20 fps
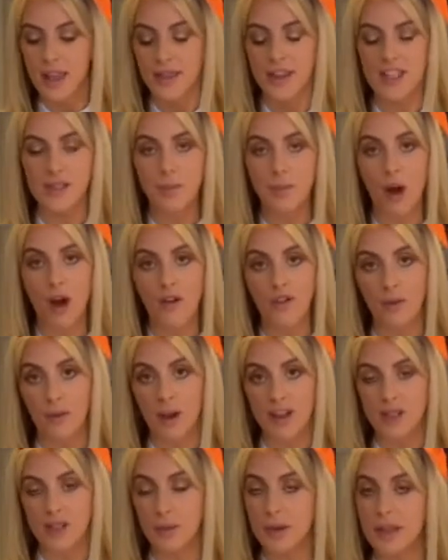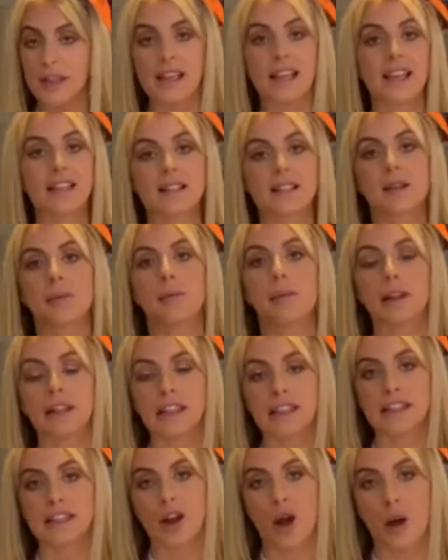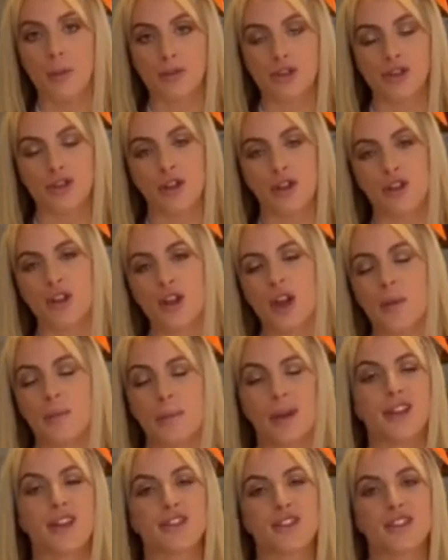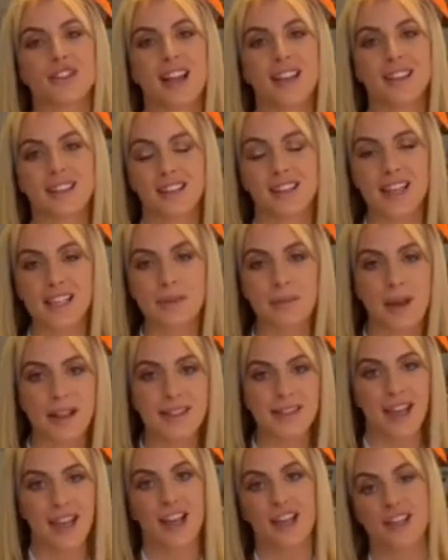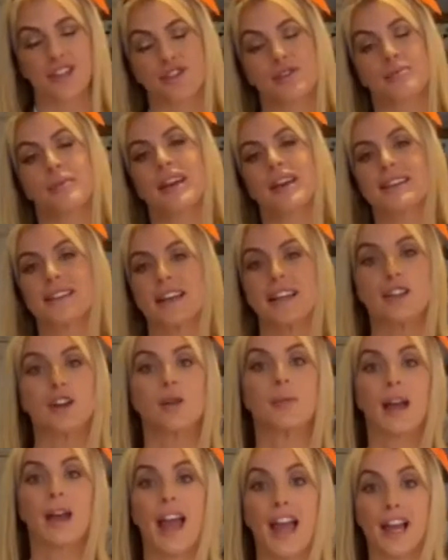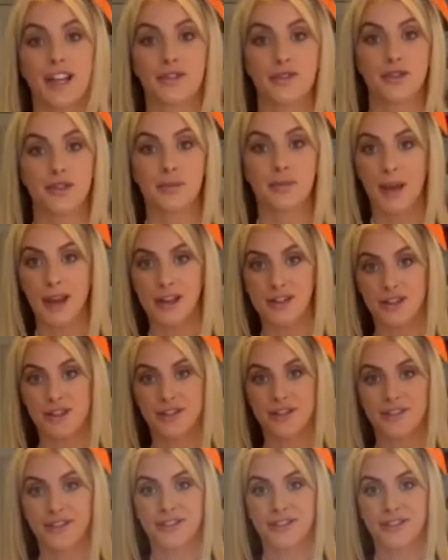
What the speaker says: This part of the recipe is completely optional, but it just adds a nice bit of texture and makes it a little bit extra special.